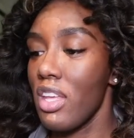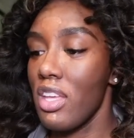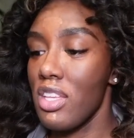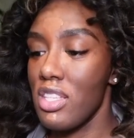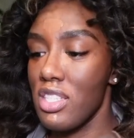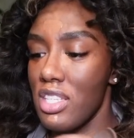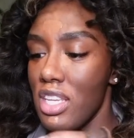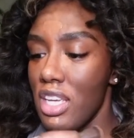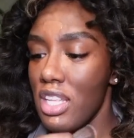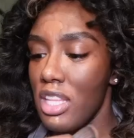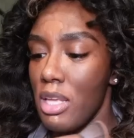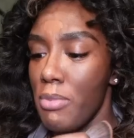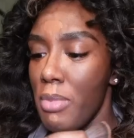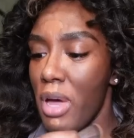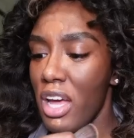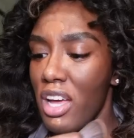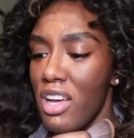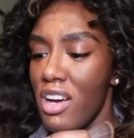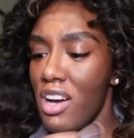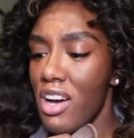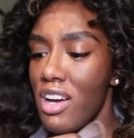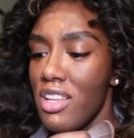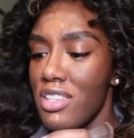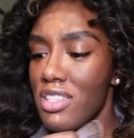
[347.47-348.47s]
saying that my
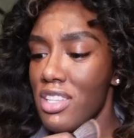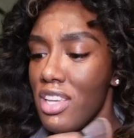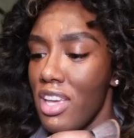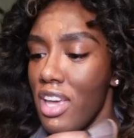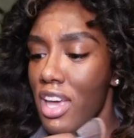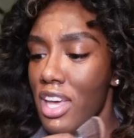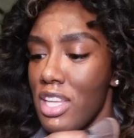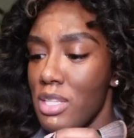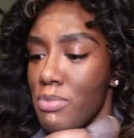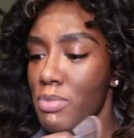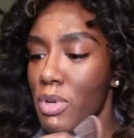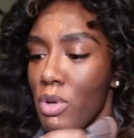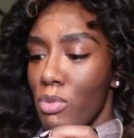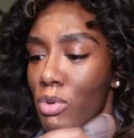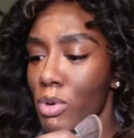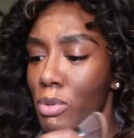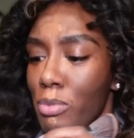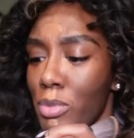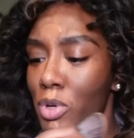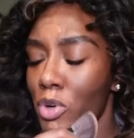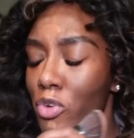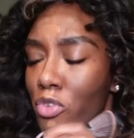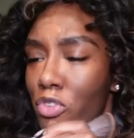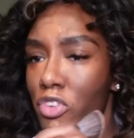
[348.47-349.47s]
content has been
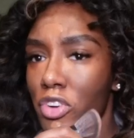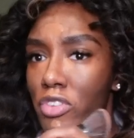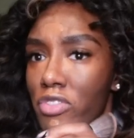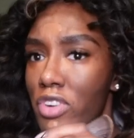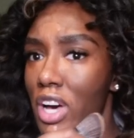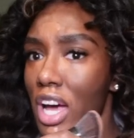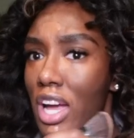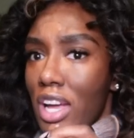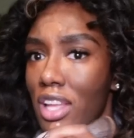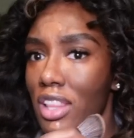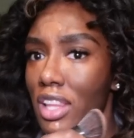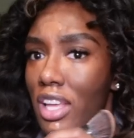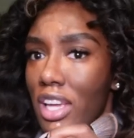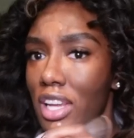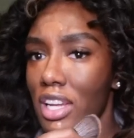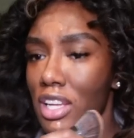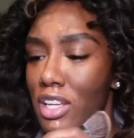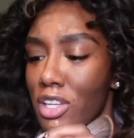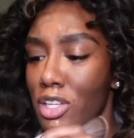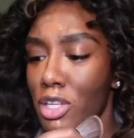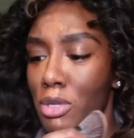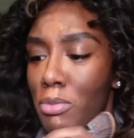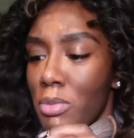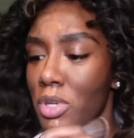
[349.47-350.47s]
removed for
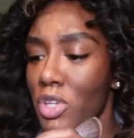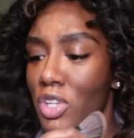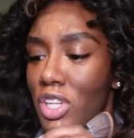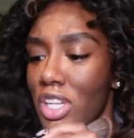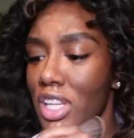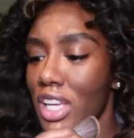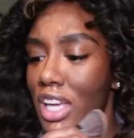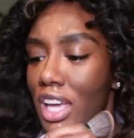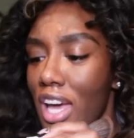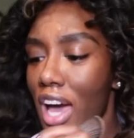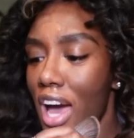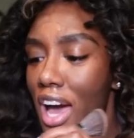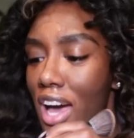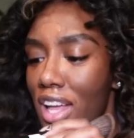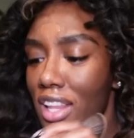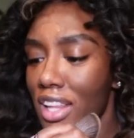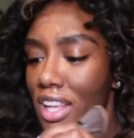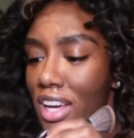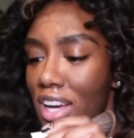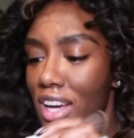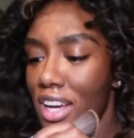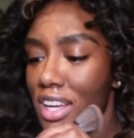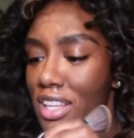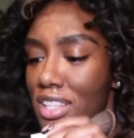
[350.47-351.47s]
violating community
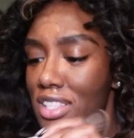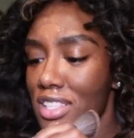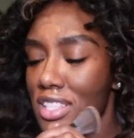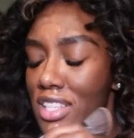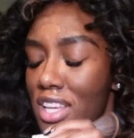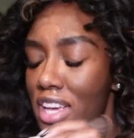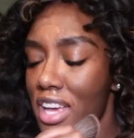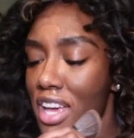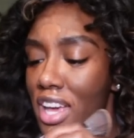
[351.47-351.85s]
guidelines.